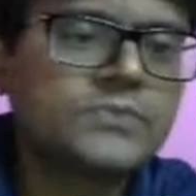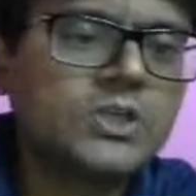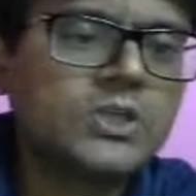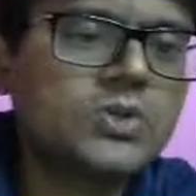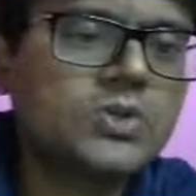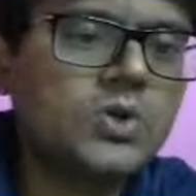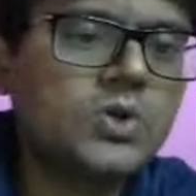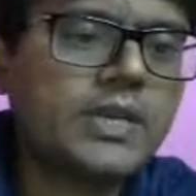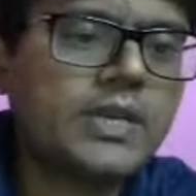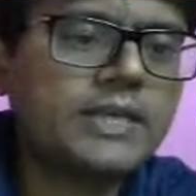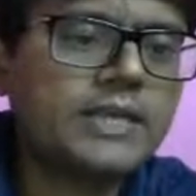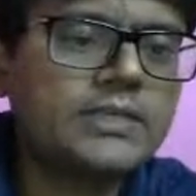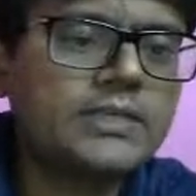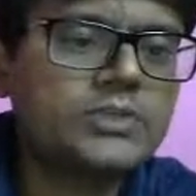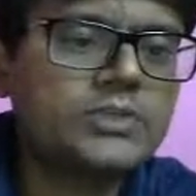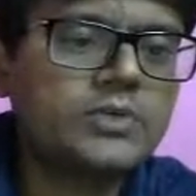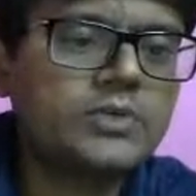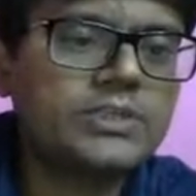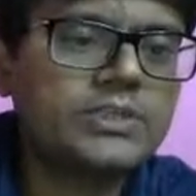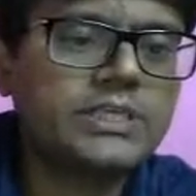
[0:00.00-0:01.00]
So look at
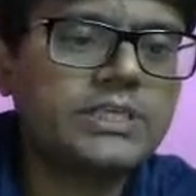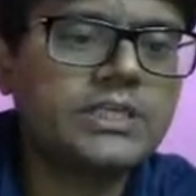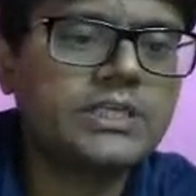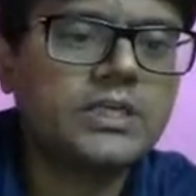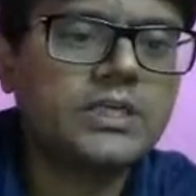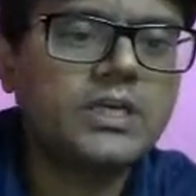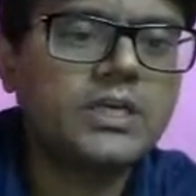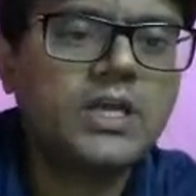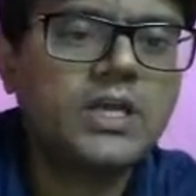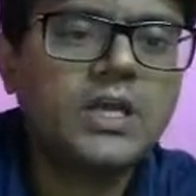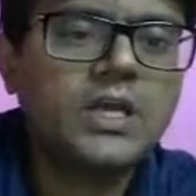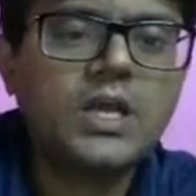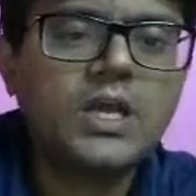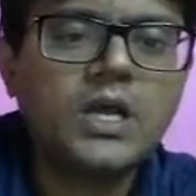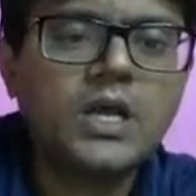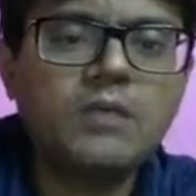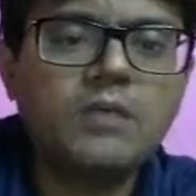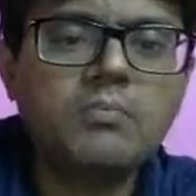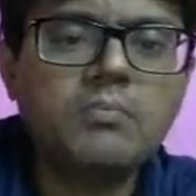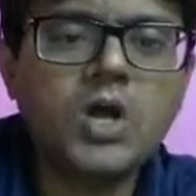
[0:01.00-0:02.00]
this question.
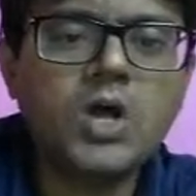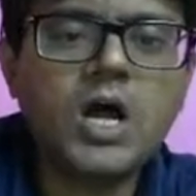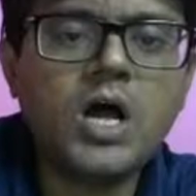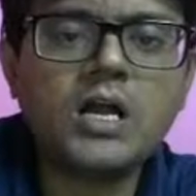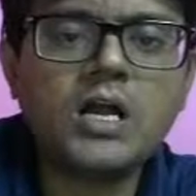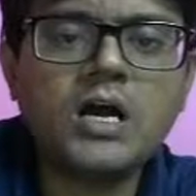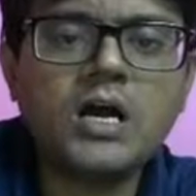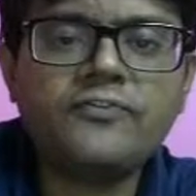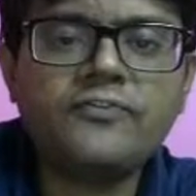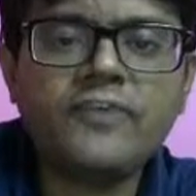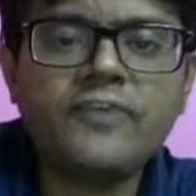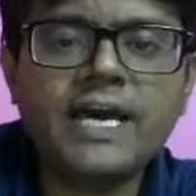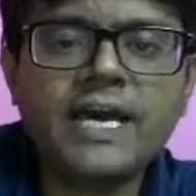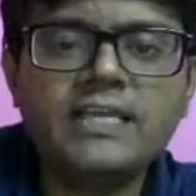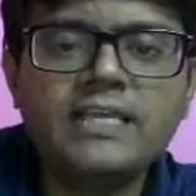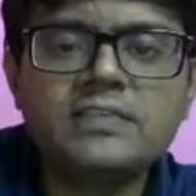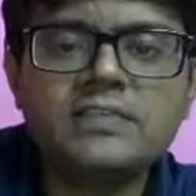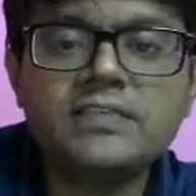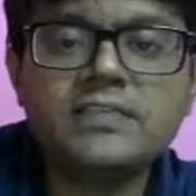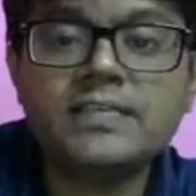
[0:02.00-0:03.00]
A block of
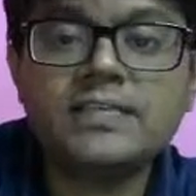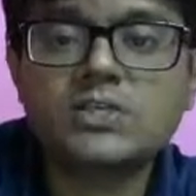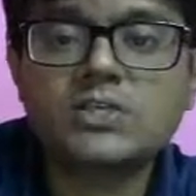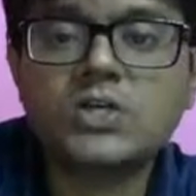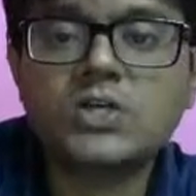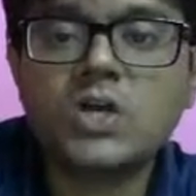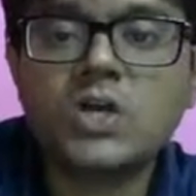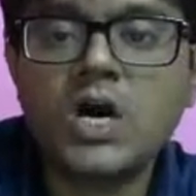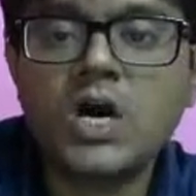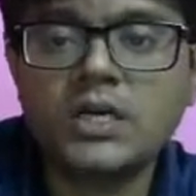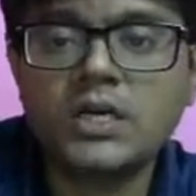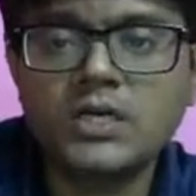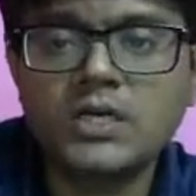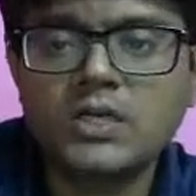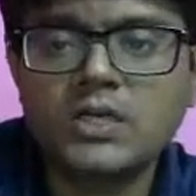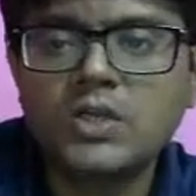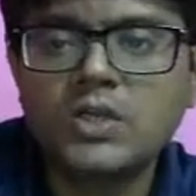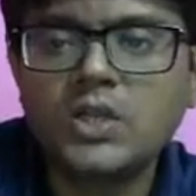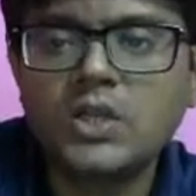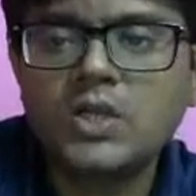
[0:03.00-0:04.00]
ice is drawn
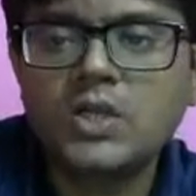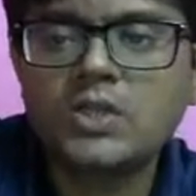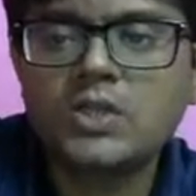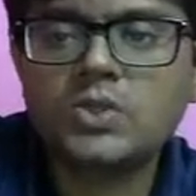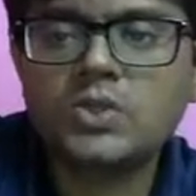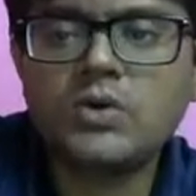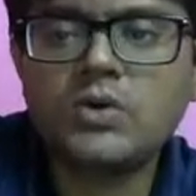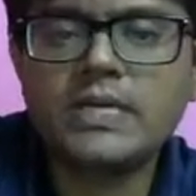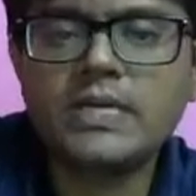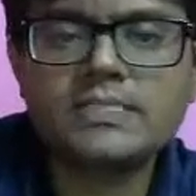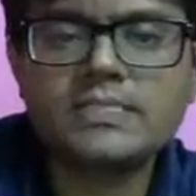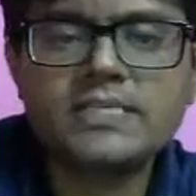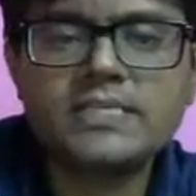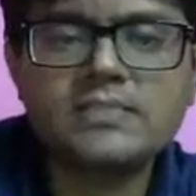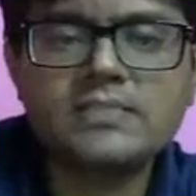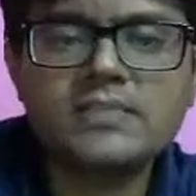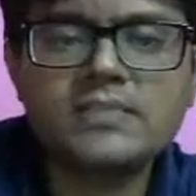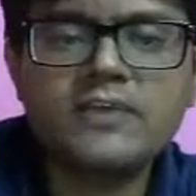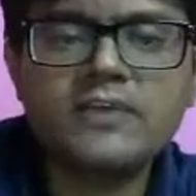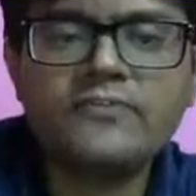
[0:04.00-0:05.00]
through a
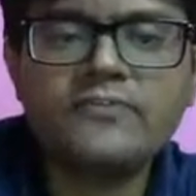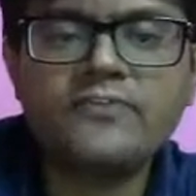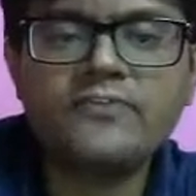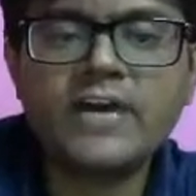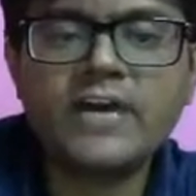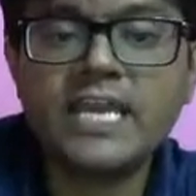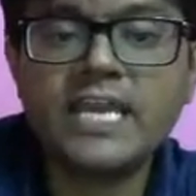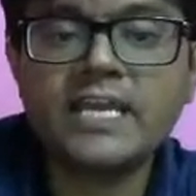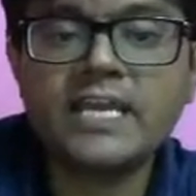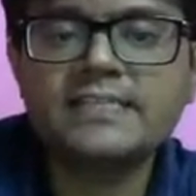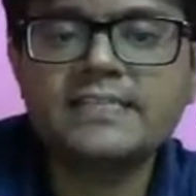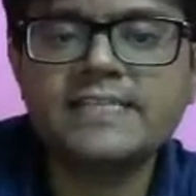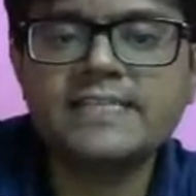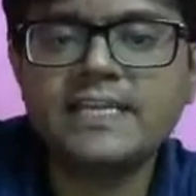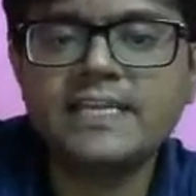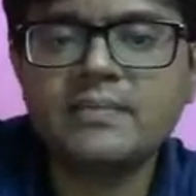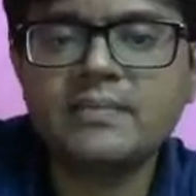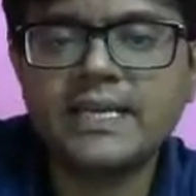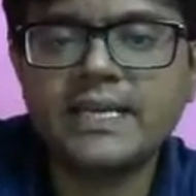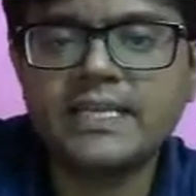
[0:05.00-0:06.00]
distance of 500
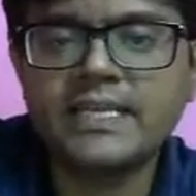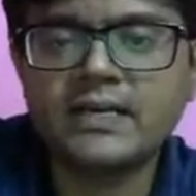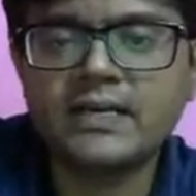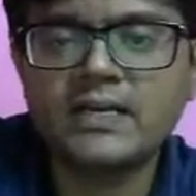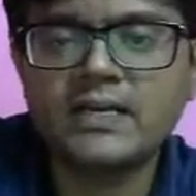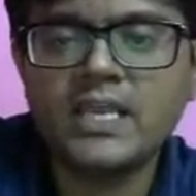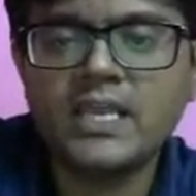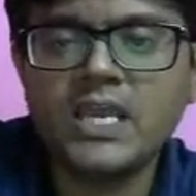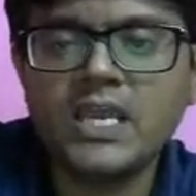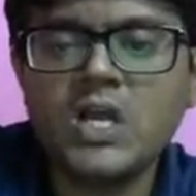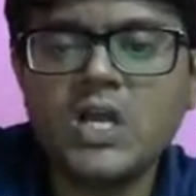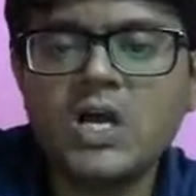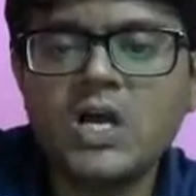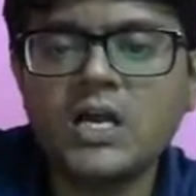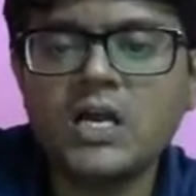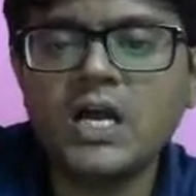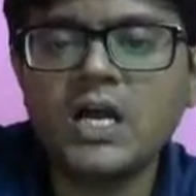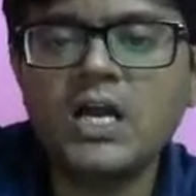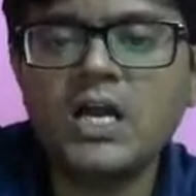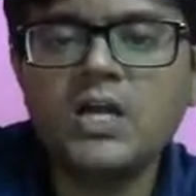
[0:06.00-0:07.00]
centimeter
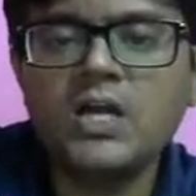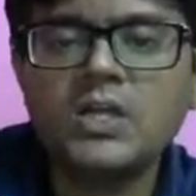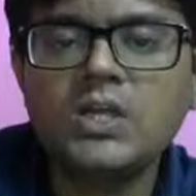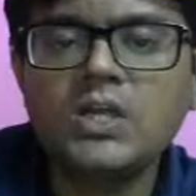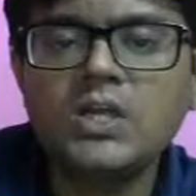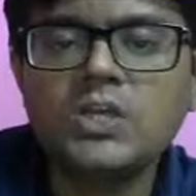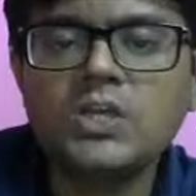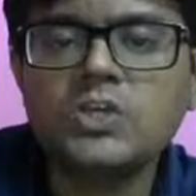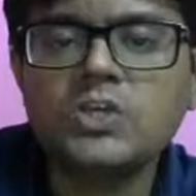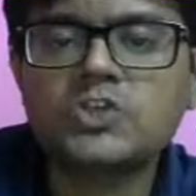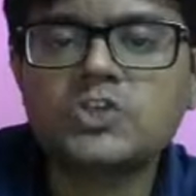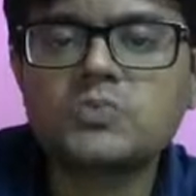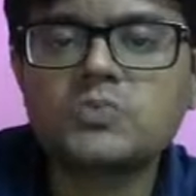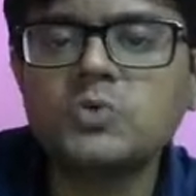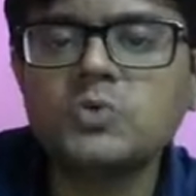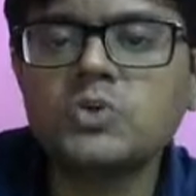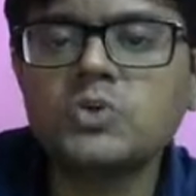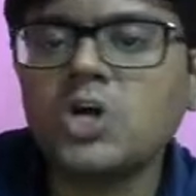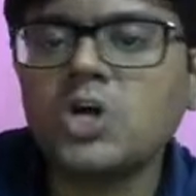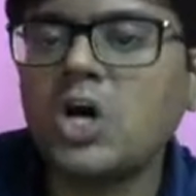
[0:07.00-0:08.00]
along a
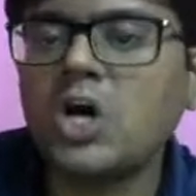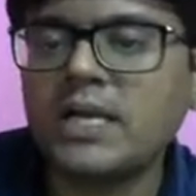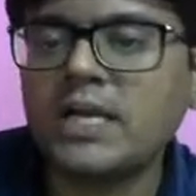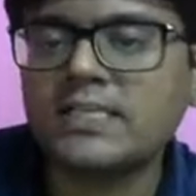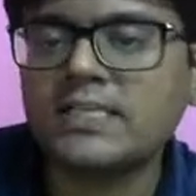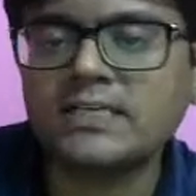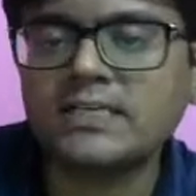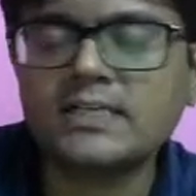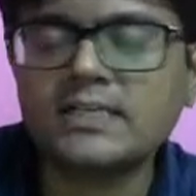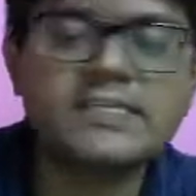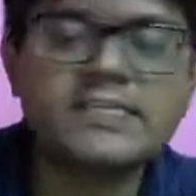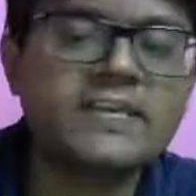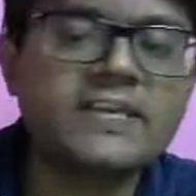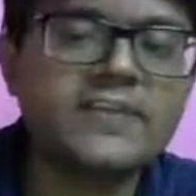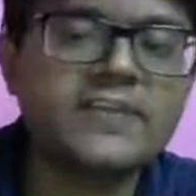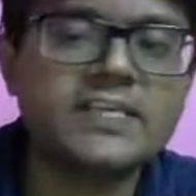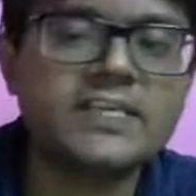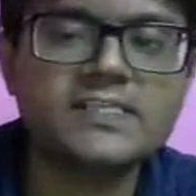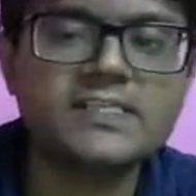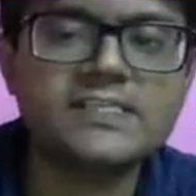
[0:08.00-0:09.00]
smooth horizontal
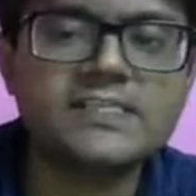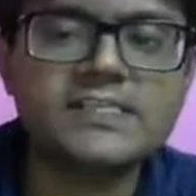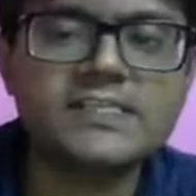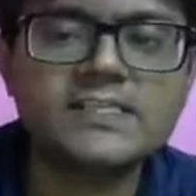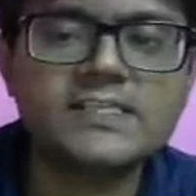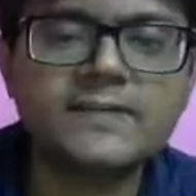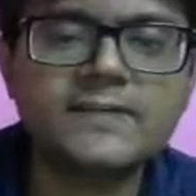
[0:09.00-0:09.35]
surface.